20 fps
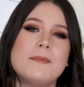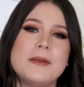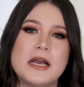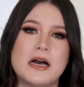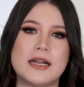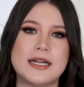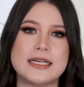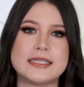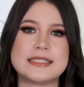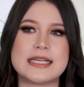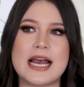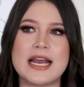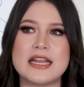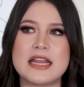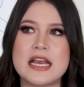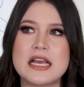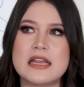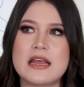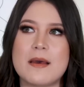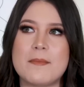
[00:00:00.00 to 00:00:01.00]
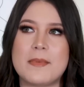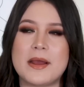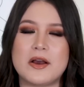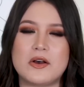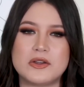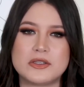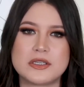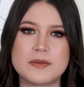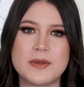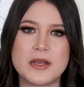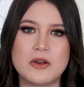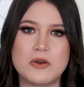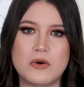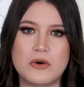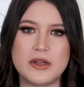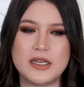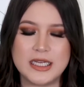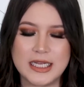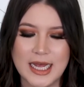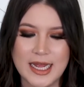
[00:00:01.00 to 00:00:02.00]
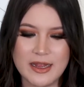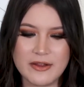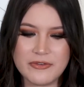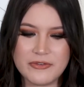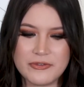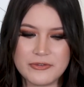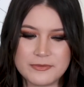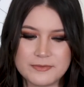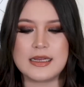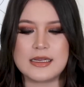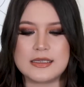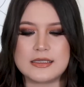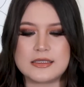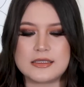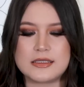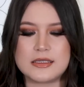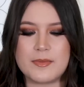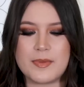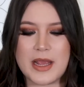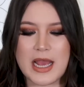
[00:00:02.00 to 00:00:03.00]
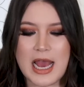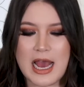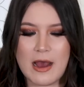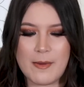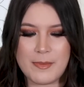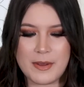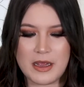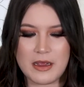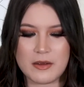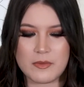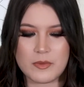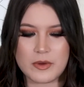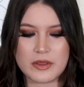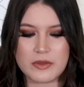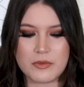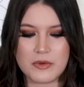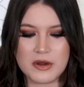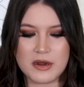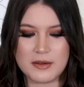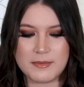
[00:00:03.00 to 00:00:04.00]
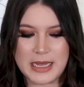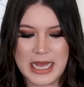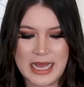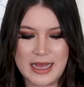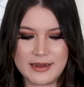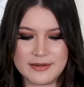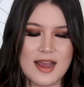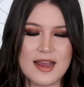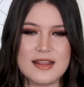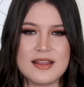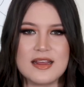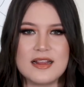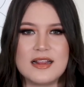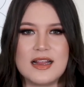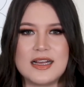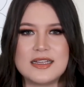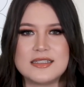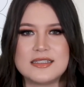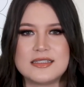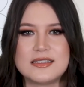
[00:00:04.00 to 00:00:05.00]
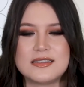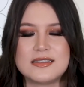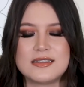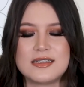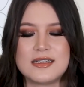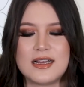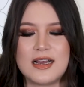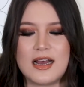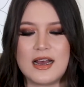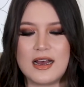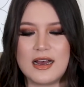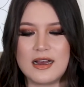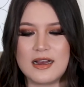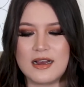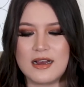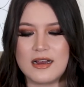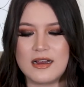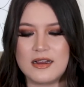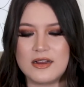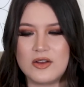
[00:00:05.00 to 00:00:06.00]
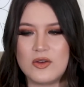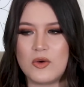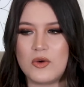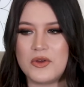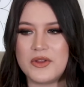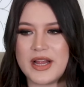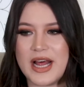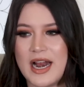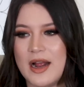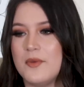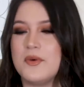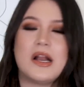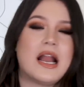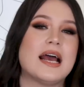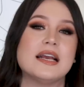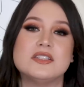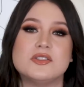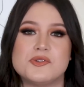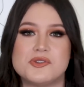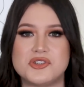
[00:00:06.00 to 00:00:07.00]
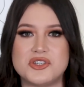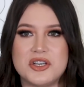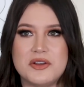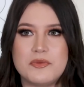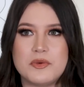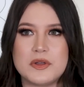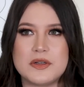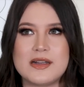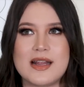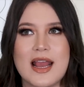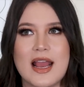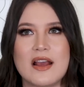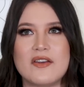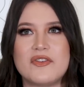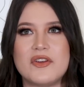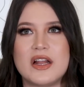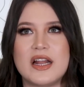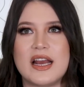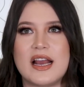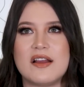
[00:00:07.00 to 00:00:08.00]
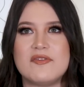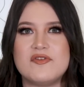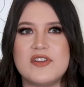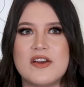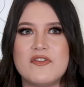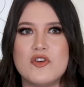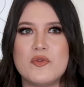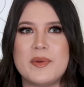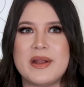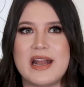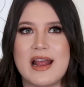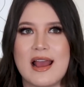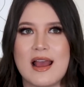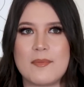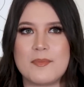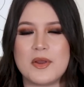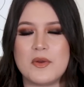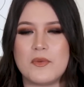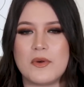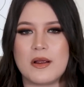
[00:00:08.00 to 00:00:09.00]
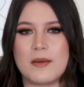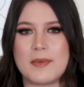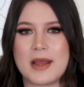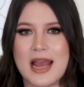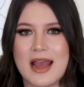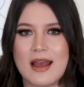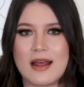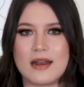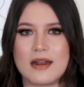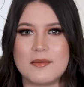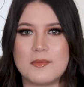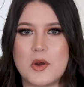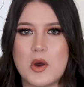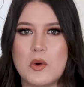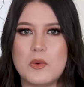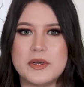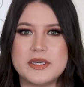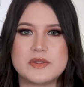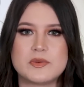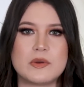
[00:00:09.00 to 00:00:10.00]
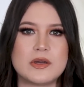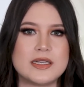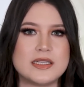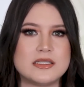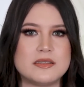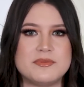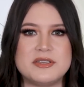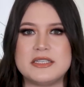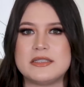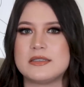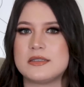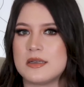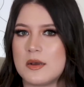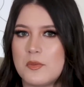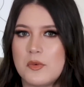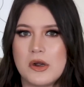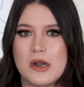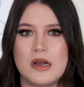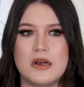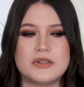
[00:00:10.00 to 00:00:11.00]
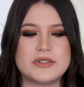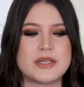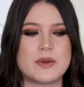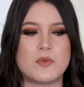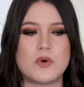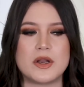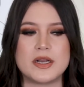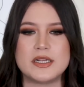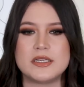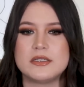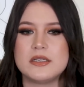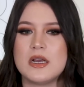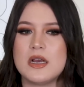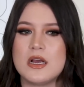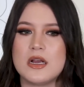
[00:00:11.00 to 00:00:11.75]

be honest. I think that my ultimate goal in life is to be happy with where I'm at. I think that's a goal that I would like to achieve one day. I feel like I've never been happy where I'm at. I'm always wanting to be somewhere else. I'm wanting